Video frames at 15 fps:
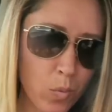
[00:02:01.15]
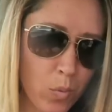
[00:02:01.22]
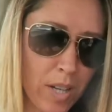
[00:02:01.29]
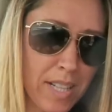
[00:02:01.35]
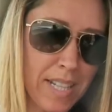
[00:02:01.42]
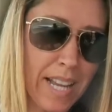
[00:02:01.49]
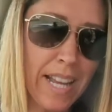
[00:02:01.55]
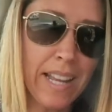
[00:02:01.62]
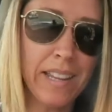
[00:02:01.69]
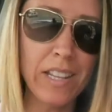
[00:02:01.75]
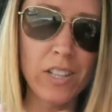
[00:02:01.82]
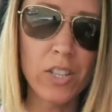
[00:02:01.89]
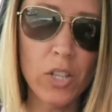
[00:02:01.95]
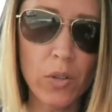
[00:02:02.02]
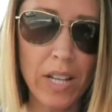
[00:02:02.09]
one day, and
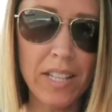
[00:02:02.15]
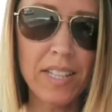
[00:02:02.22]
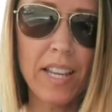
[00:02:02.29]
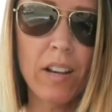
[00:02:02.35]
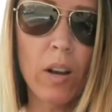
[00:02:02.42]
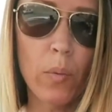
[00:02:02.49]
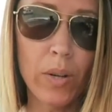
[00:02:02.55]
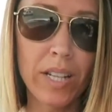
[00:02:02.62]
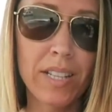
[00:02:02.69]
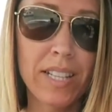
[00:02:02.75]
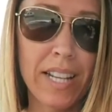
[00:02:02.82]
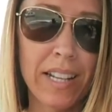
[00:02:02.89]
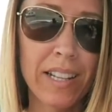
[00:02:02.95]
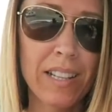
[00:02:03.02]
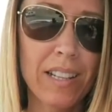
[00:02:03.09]
then 2 days later I went in to
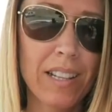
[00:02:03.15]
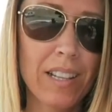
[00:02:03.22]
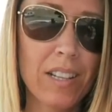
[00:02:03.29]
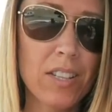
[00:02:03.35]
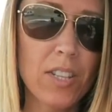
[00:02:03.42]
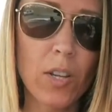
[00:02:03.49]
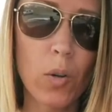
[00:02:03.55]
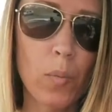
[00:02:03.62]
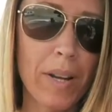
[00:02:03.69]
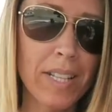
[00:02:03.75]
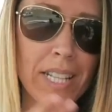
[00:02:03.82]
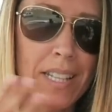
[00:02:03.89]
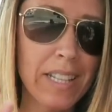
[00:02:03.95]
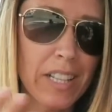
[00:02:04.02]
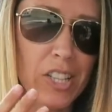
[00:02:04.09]
get it. So my
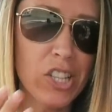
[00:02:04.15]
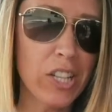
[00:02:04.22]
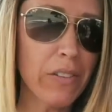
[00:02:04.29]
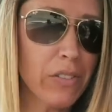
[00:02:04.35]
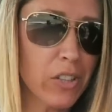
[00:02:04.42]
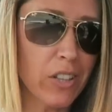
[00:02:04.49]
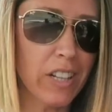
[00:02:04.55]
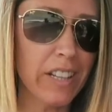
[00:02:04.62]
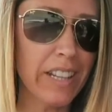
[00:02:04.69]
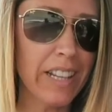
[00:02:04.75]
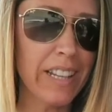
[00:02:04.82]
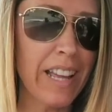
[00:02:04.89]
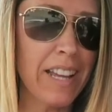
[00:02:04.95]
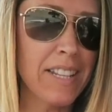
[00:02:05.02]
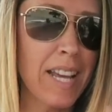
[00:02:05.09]
teeth didn't shift or anything
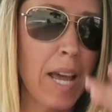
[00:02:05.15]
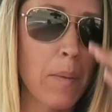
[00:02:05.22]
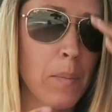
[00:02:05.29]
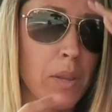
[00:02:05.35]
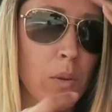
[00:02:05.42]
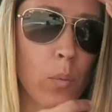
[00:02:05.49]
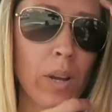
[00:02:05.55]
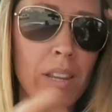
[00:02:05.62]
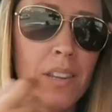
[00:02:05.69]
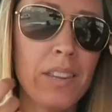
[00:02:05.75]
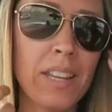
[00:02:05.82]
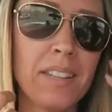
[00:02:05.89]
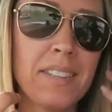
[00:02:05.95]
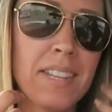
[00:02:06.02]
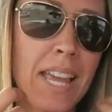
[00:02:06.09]
in that time, but the way
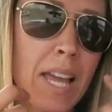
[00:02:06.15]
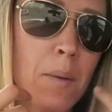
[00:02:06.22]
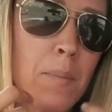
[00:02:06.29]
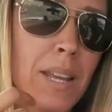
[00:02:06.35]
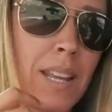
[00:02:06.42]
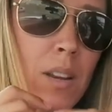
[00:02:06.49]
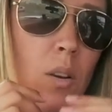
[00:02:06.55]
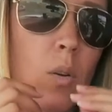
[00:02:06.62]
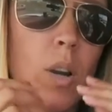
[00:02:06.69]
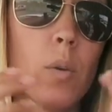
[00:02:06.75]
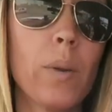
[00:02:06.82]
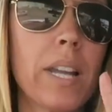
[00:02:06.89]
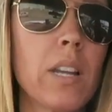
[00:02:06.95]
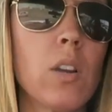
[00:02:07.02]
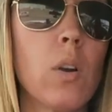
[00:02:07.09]
that they scanned me, or
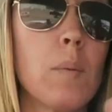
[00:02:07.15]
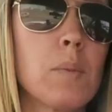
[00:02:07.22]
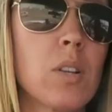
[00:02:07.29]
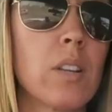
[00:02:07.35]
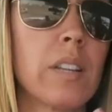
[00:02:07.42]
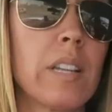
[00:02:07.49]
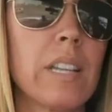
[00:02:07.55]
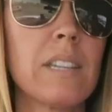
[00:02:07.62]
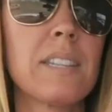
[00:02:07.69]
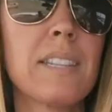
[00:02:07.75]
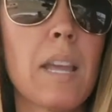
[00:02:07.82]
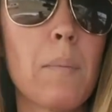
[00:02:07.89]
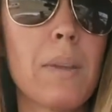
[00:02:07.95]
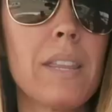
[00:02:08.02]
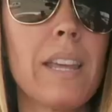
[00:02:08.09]
wait, no, I'm sorry, they didn't
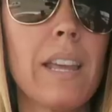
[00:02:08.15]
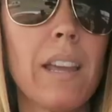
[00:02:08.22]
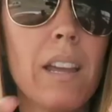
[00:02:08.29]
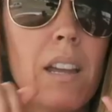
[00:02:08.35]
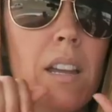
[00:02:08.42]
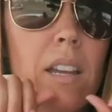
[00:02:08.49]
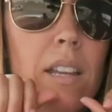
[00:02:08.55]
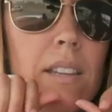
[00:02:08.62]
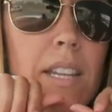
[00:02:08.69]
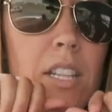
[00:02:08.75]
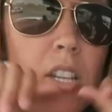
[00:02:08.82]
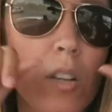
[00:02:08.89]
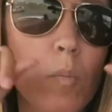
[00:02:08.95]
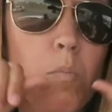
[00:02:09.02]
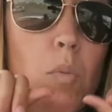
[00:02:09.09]
scan me. They
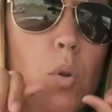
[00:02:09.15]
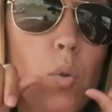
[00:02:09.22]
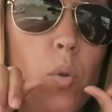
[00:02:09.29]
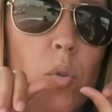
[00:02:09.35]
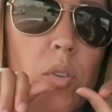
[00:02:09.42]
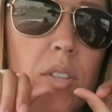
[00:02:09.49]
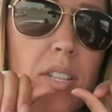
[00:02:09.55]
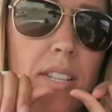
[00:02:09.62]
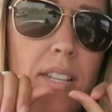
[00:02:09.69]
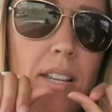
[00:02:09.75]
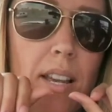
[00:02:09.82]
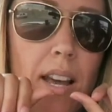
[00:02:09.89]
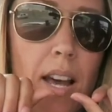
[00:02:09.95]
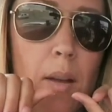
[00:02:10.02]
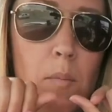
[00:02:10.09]
took molds,
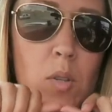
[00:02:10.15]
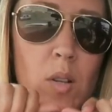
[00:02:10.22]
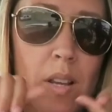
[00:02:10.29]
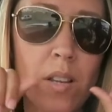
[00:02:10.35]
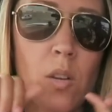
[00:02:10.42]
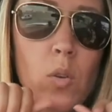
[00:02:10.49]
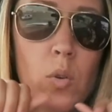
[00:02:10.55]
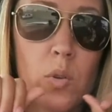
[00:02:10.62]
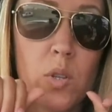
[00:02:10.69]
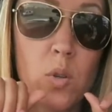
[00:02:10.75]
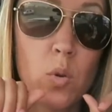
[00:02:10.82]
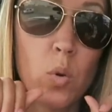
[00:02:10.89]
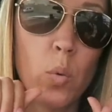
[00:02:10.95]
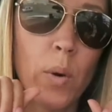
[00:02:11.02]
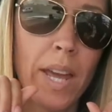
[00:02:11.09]
so like the old
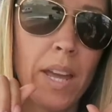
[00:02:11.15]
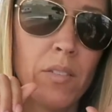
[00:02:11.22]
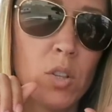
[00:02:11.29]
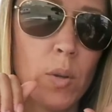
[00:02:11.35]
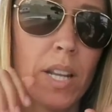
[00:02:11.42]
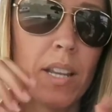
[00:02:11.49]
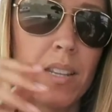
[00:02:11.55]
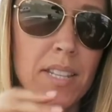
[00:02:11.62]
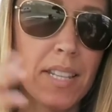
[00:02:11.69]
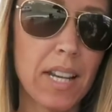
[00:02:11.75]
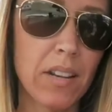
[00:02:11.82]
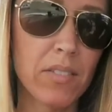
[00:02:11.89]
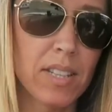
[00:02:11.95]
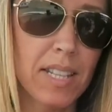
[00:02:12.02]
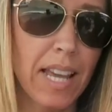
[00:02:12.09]
school way of doing it
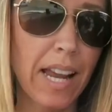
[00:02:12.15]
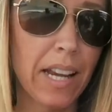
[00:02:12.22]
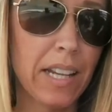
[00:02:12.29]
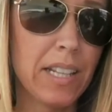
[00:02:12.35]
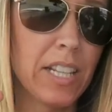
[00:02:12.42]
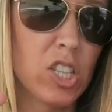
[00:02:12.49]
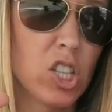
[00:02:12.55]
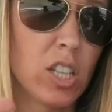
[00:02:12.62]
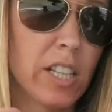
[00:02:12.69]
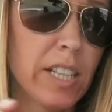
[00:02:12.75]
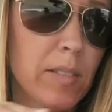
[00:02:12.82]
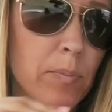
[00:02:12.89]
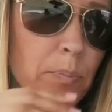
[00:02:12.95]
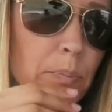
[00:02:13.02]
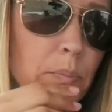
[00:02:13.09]
instead of scanning digitally.